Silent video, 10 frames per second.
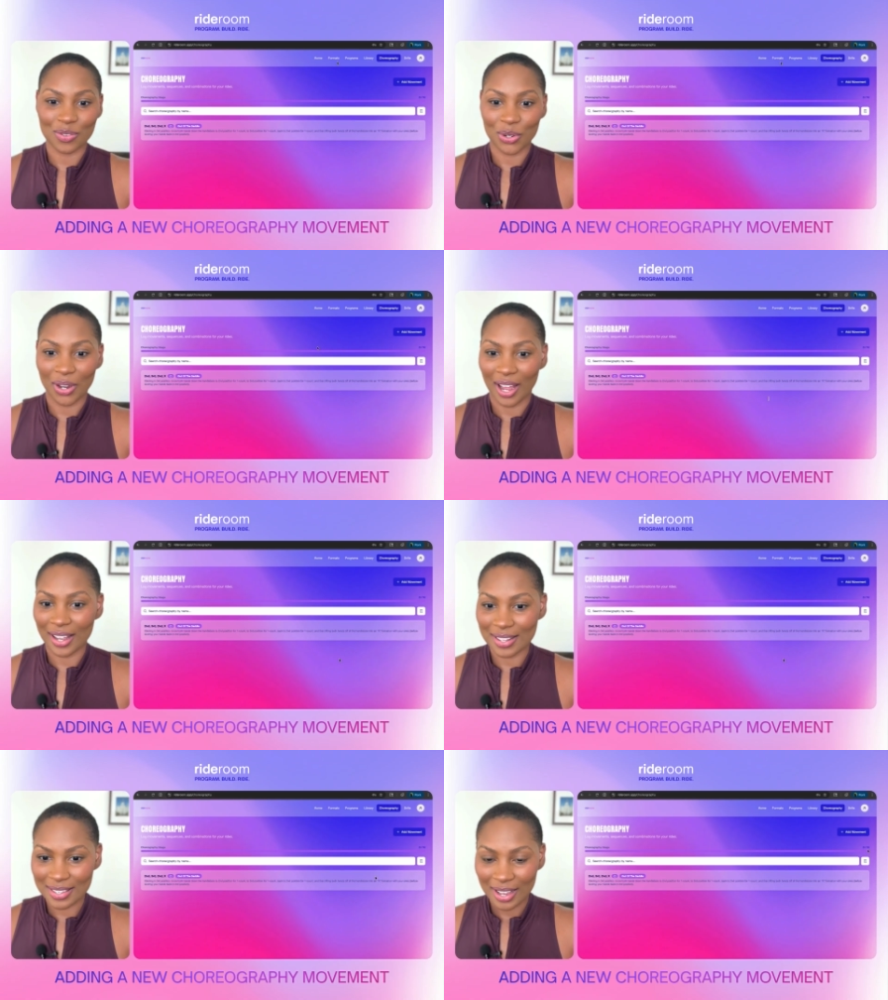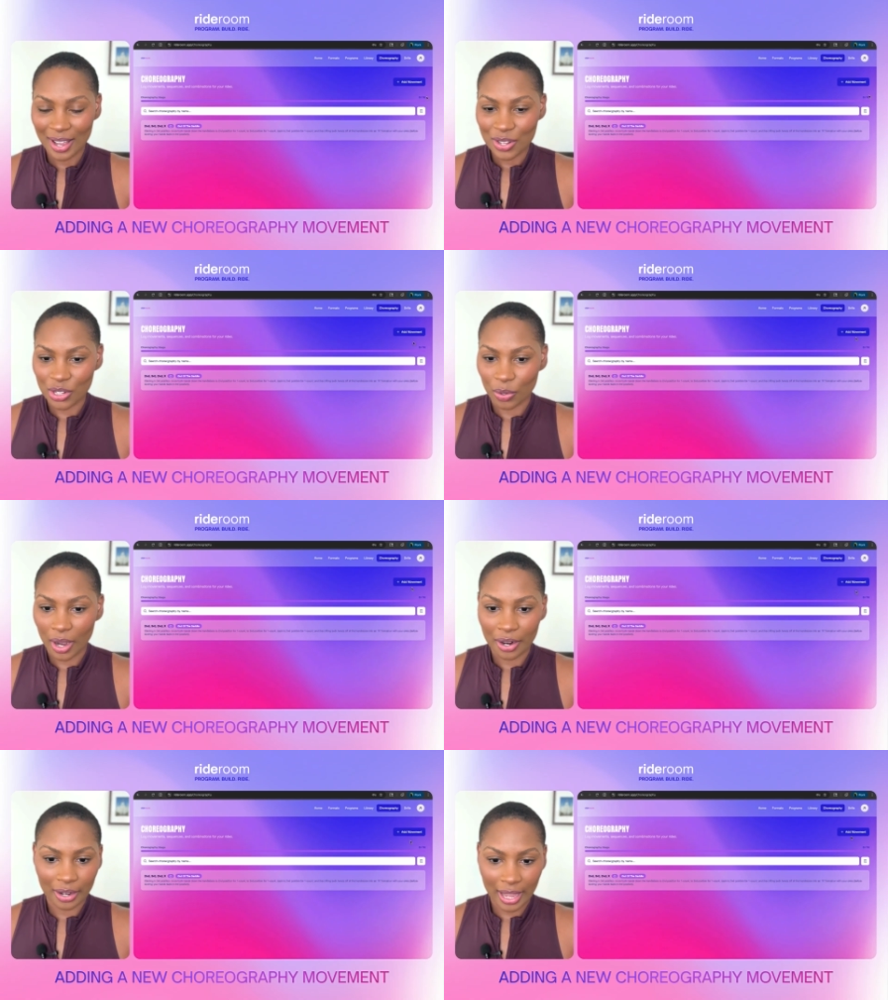for you guys. So
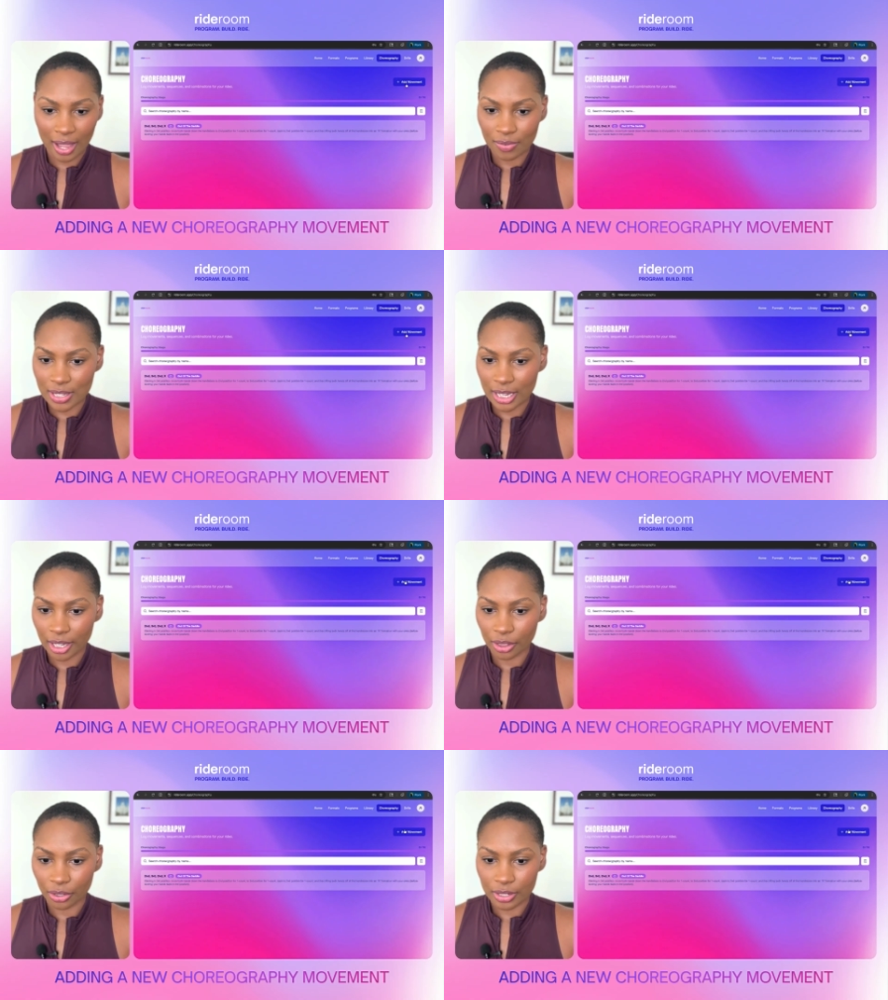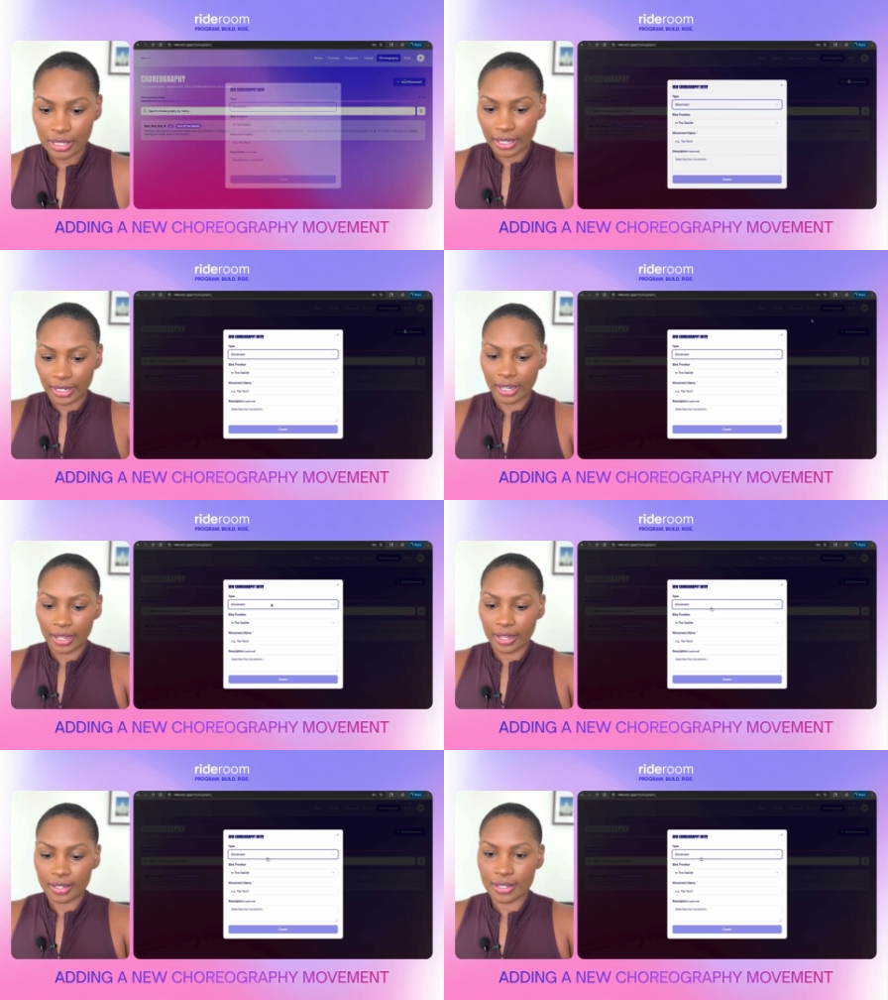I already have a second, third, second
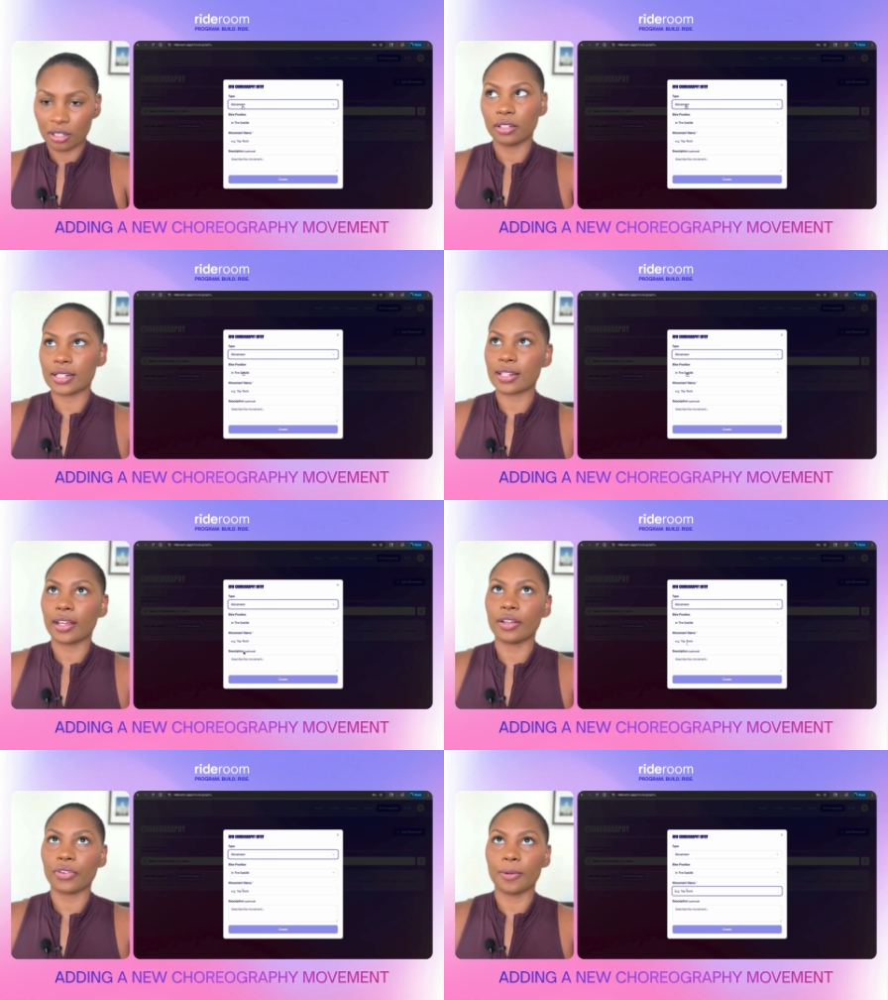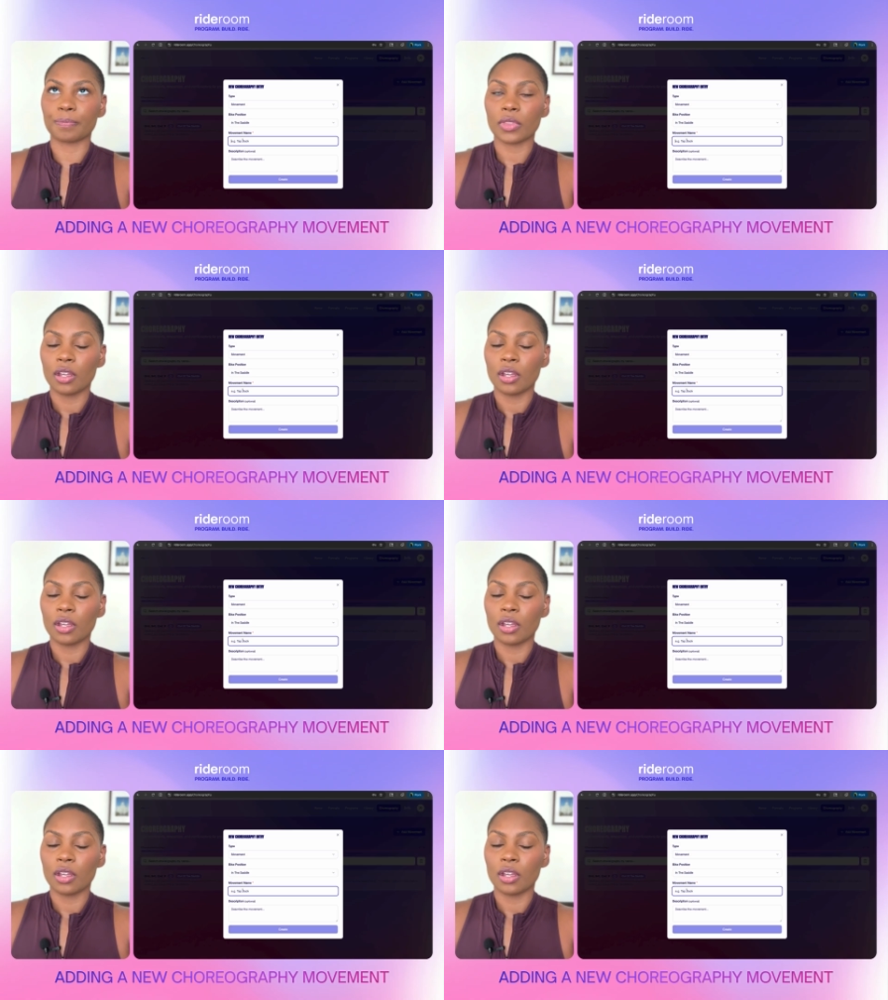X. Let's say if I'm